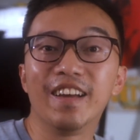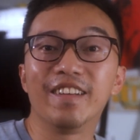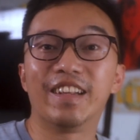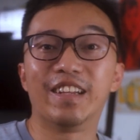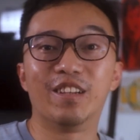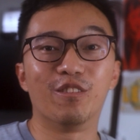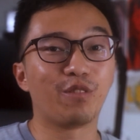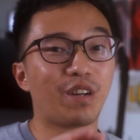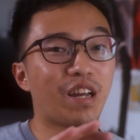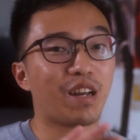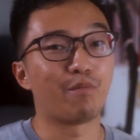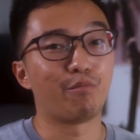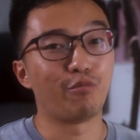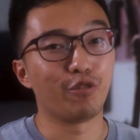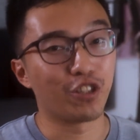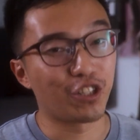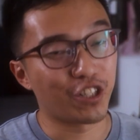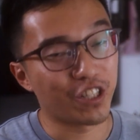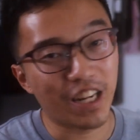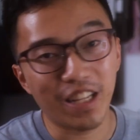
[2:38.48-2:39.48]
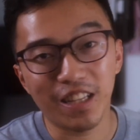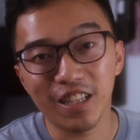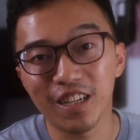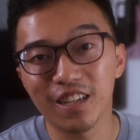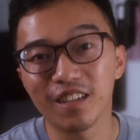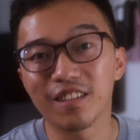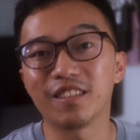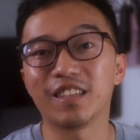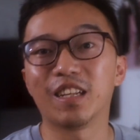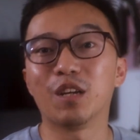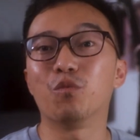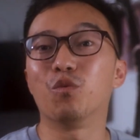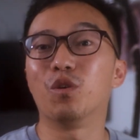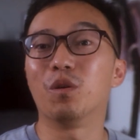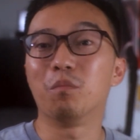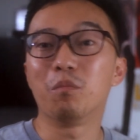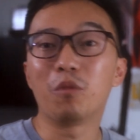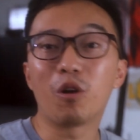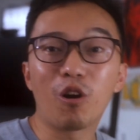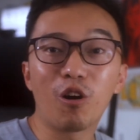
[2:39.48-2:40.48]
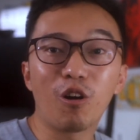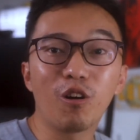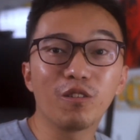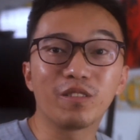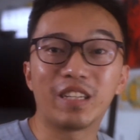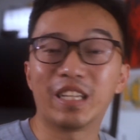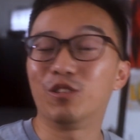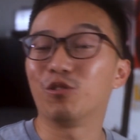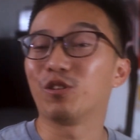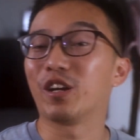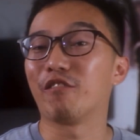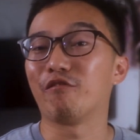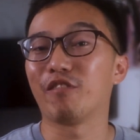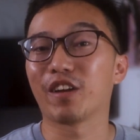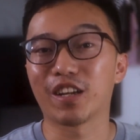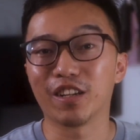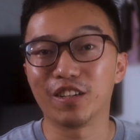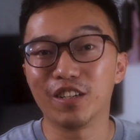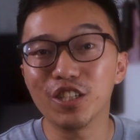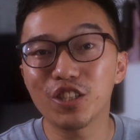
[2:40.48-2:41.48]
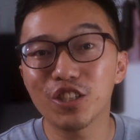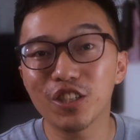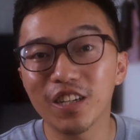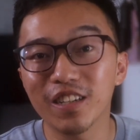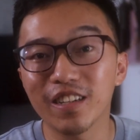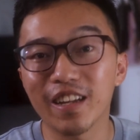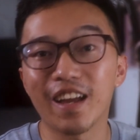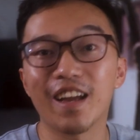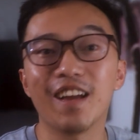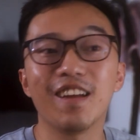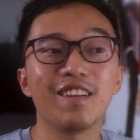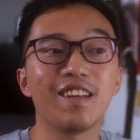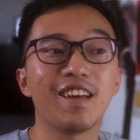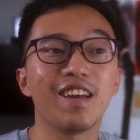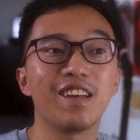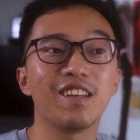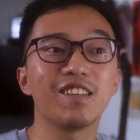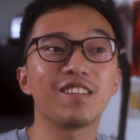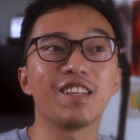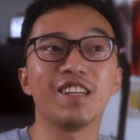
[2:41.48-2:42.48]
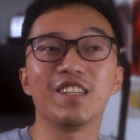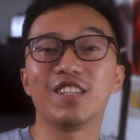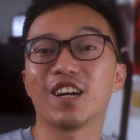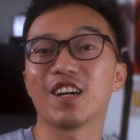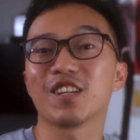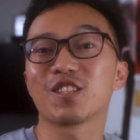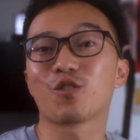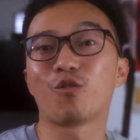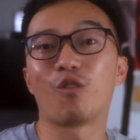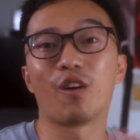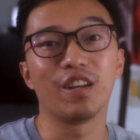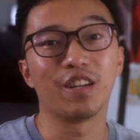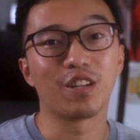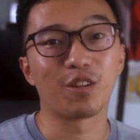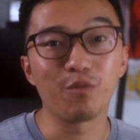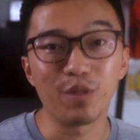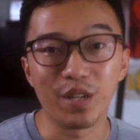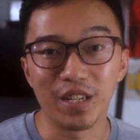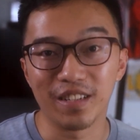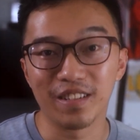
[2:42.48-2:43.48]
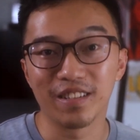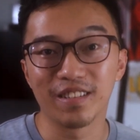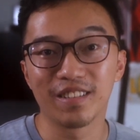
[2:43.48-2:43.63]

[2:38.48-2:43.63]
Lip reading: they don't get appreciated, they work more, they don't get recognition, and hence they just quiet quit.